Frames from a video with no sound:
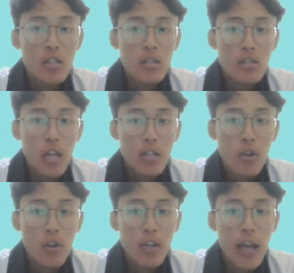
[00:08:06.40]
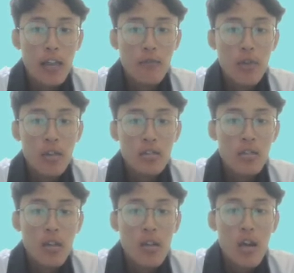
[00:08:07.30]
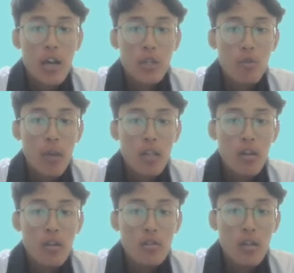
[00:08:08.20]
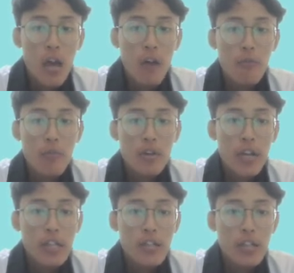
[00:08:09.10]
technological advance, new methods have been created